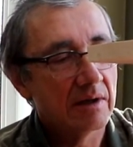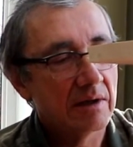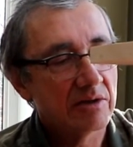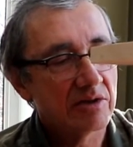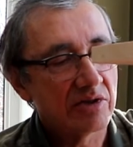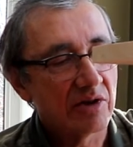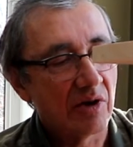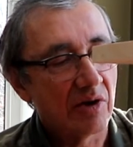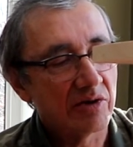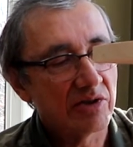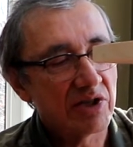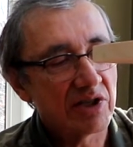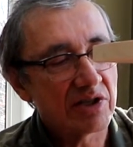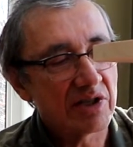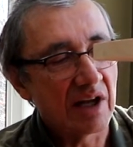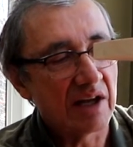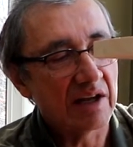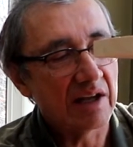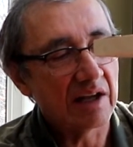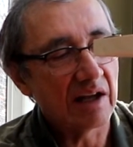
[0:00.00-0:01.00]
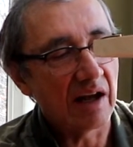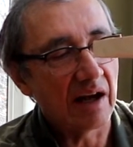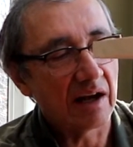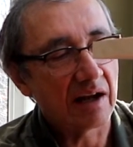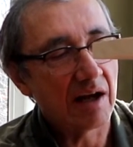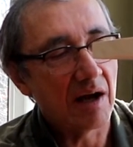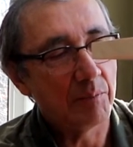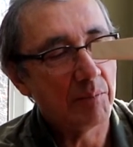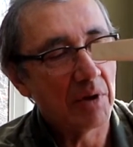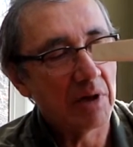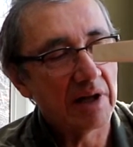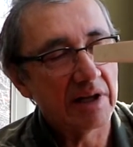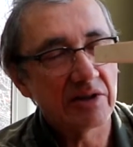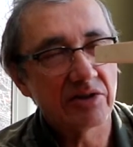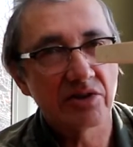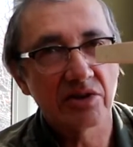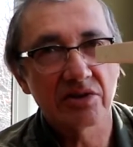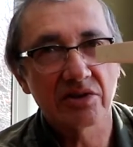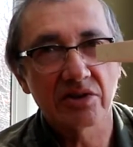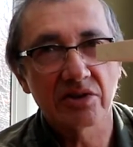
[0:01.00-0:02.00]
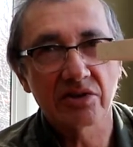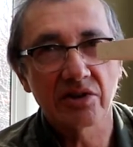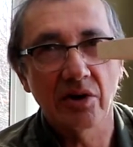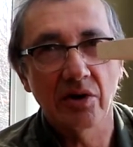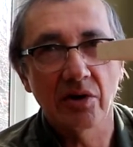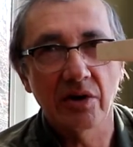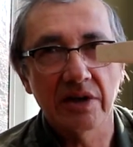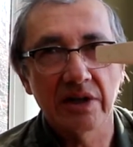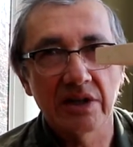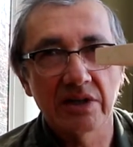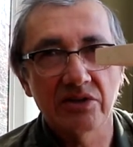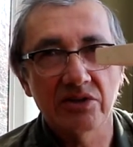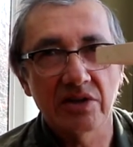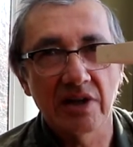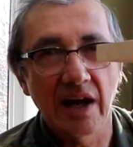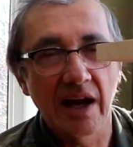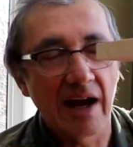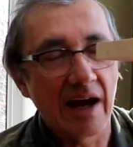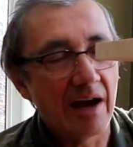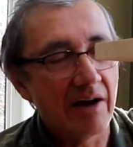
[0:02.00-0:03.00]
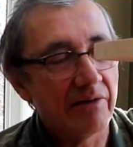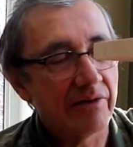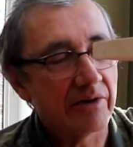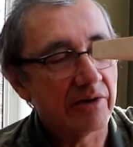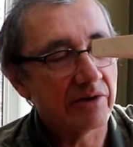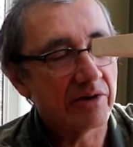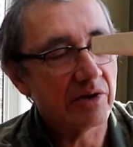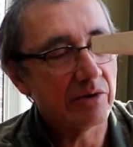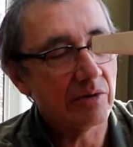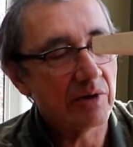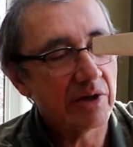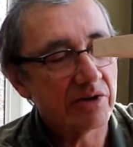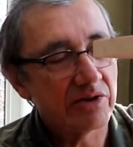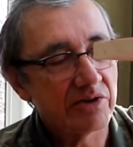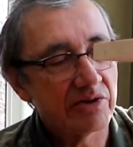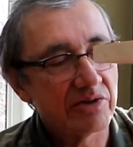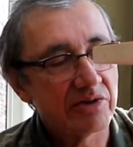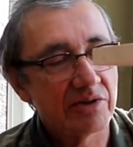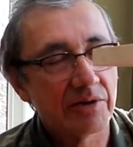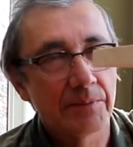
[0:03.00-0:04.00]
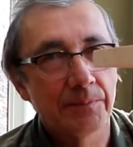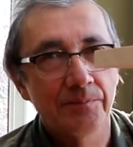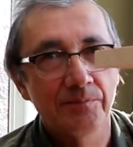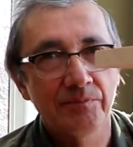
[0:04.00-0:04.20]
So just a couple inches or so, an inch and a half or 2 inches.